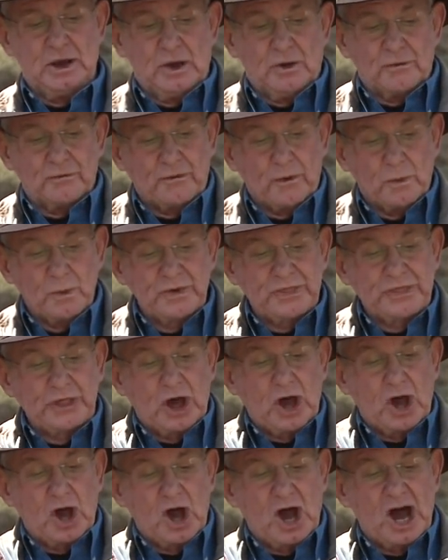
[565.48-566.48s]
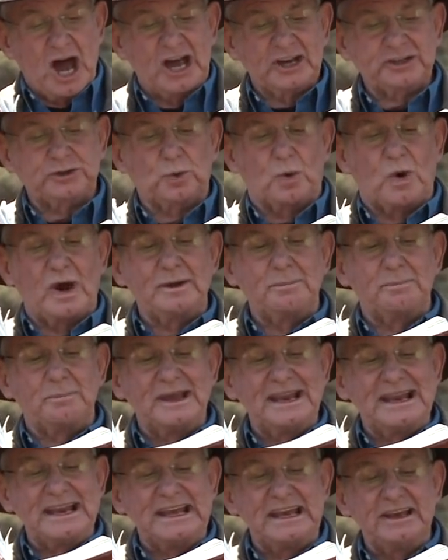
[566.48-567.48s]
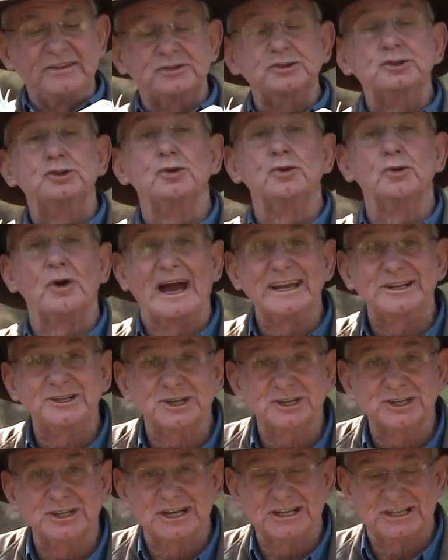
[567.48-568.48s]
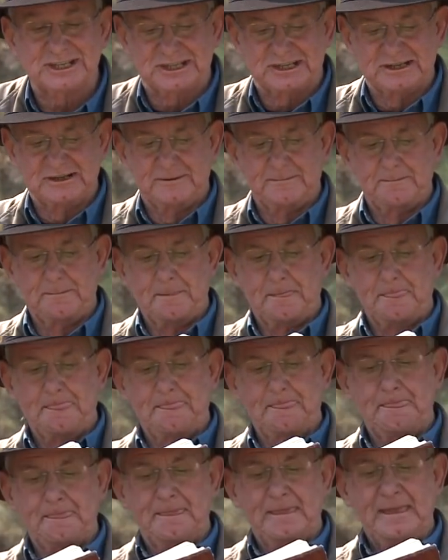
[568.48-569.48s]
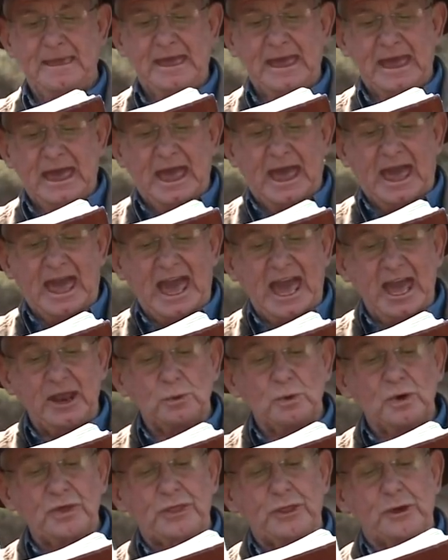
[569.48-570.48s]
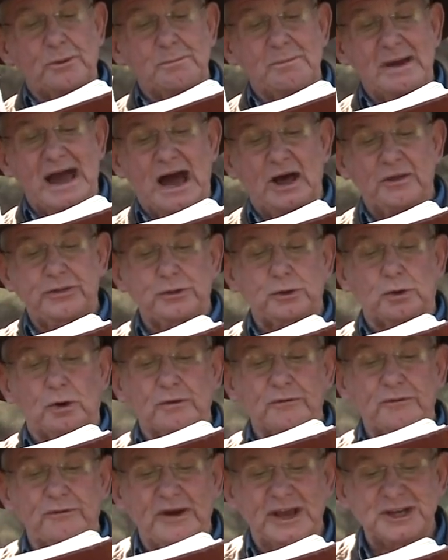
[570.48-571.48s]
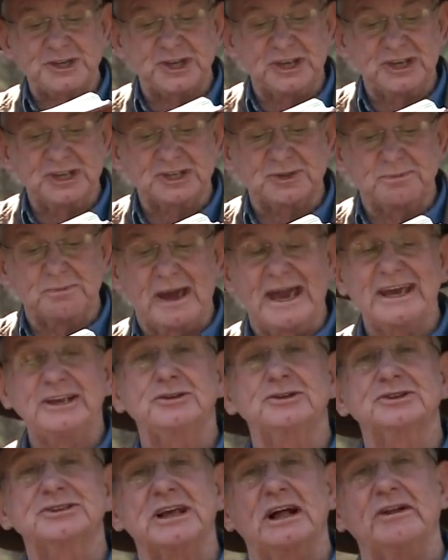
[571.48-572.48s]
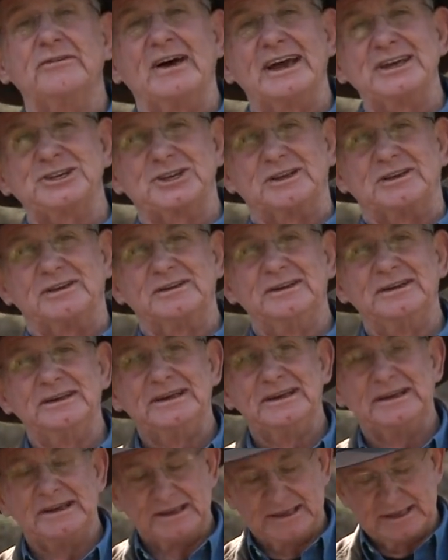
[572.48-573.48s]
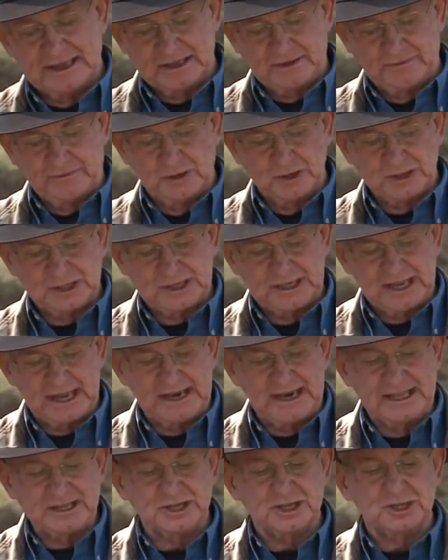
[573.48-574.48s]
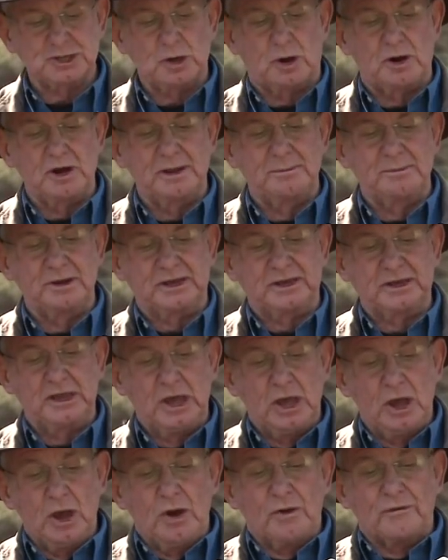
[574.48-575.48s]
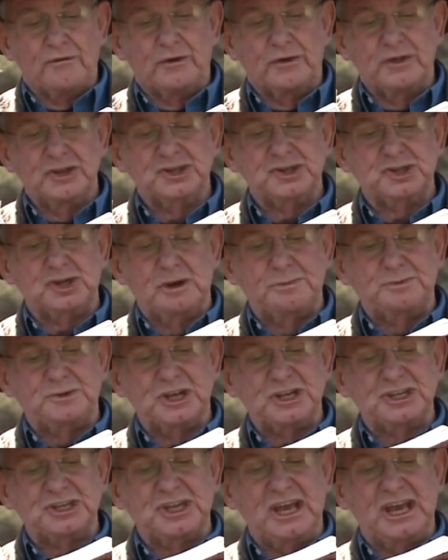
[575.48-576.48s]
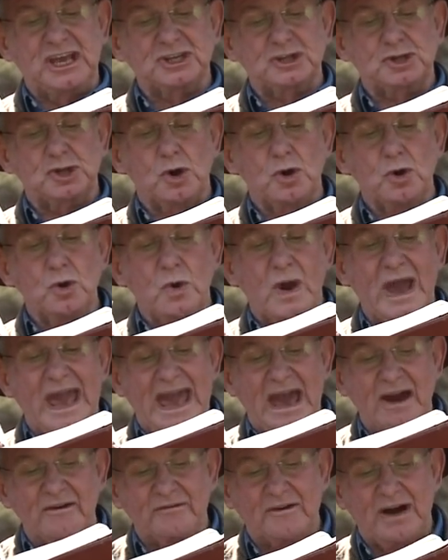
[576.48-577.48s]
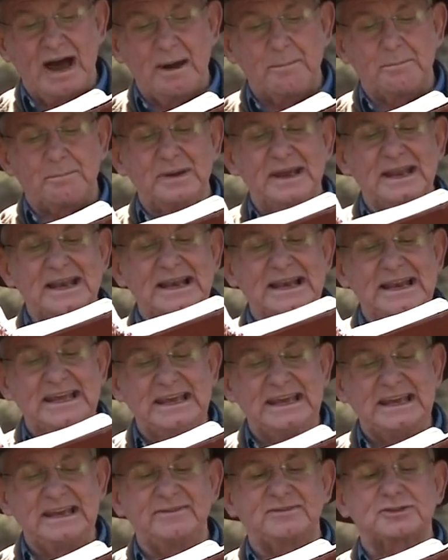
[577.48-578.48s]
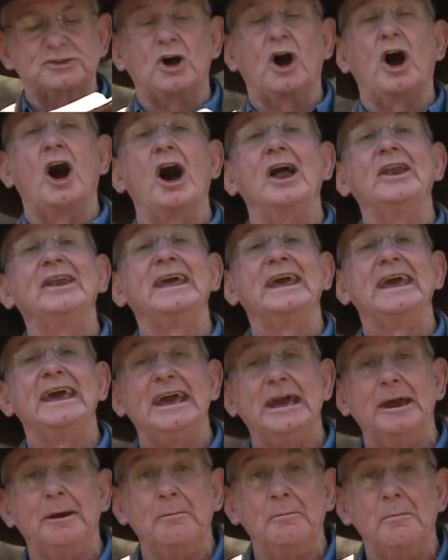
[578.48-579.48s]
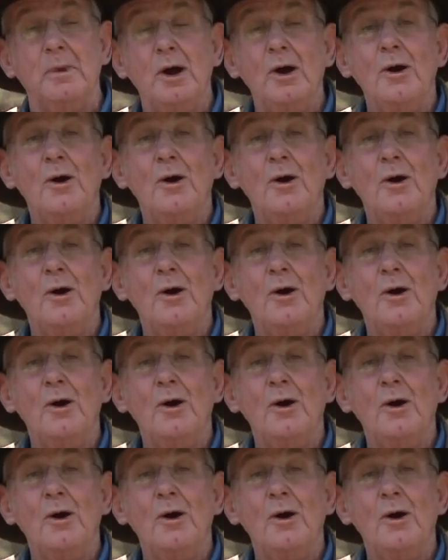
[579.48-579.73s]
For with the heart one believes to righteousness, and with the mouth confession is made to salvation. That's verse 10. Let's just go on a bit. For the scripture says, Whoever believes on him